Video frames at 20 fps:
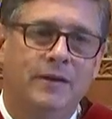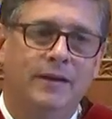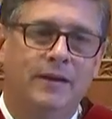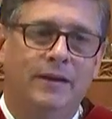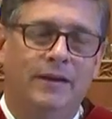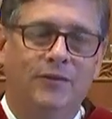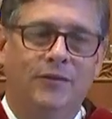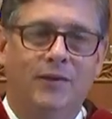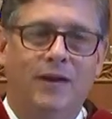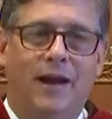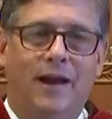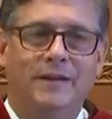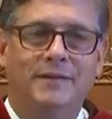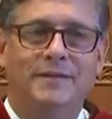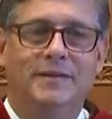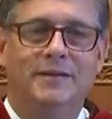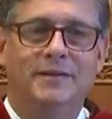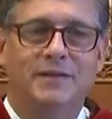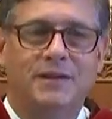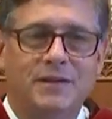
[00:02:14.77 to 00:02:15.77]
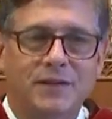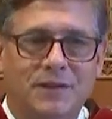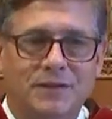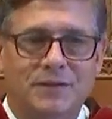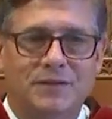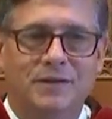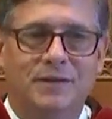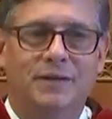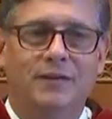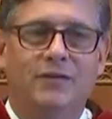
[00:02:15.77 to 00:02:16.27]
in the
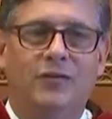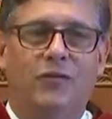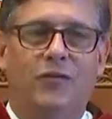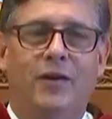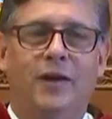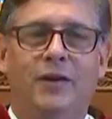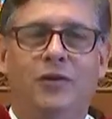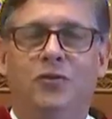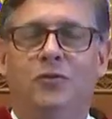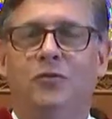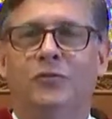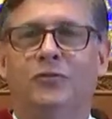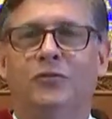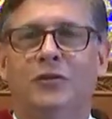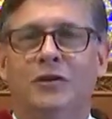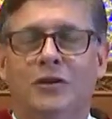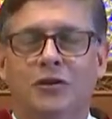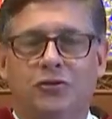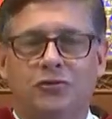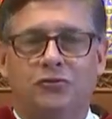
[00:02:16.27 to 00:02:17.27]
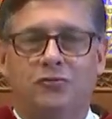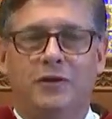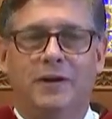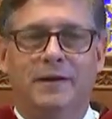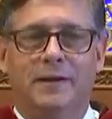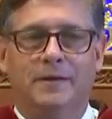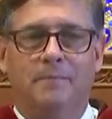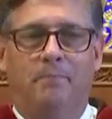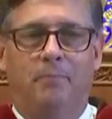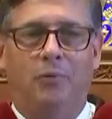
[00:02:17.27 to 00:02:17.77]
1960s. They use
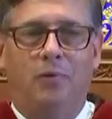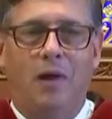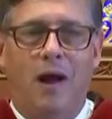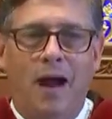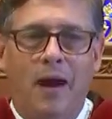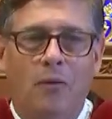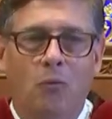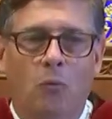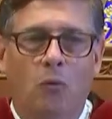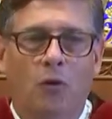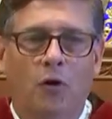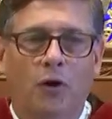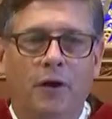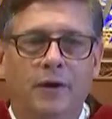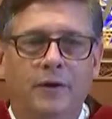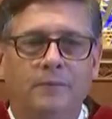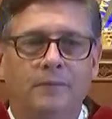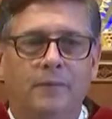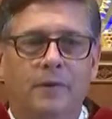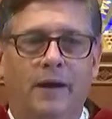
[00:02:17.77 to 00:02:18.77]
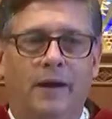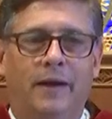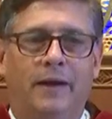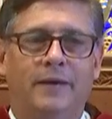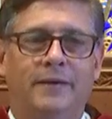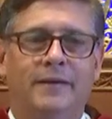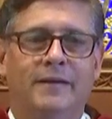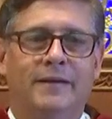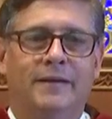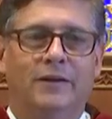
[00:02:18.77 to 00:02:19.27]
treated plywood
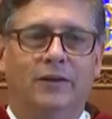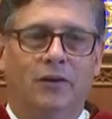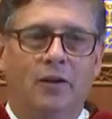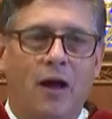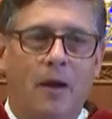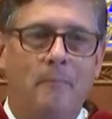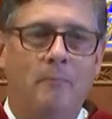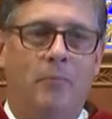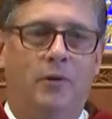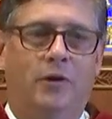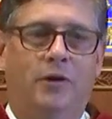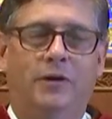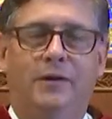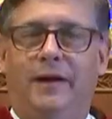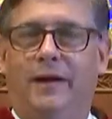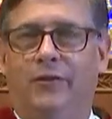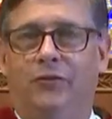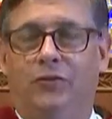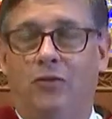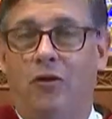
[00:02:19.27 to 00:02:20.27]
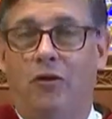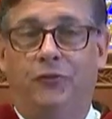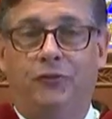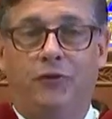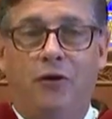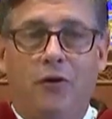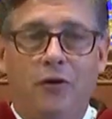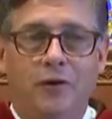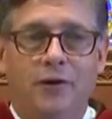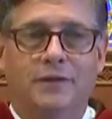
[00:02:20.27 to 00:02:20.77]
and lumber as an
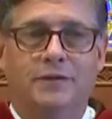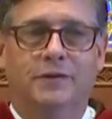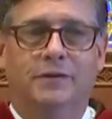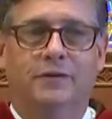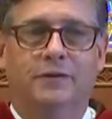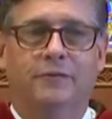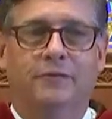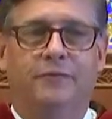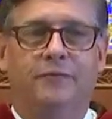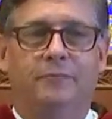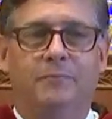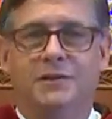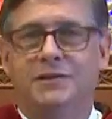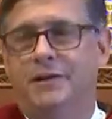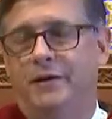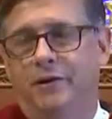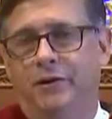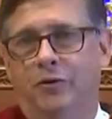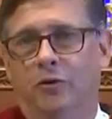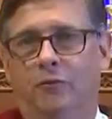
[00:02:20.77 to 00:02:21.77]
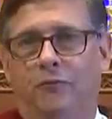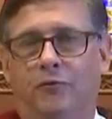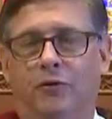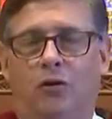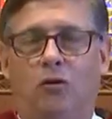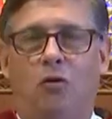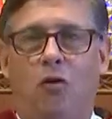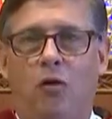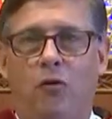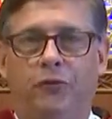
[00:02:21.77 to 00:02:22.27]
alternative material for
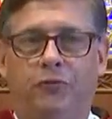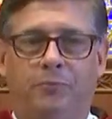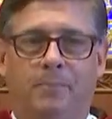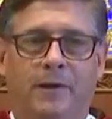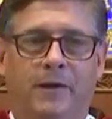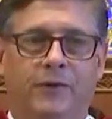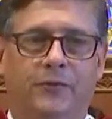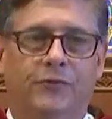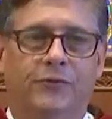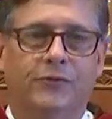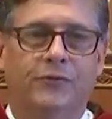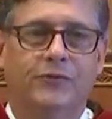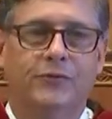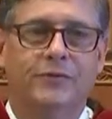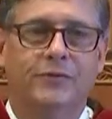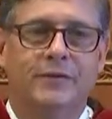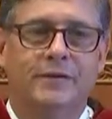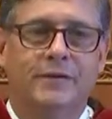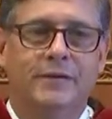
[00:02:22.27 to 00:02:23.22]
crawl spaces.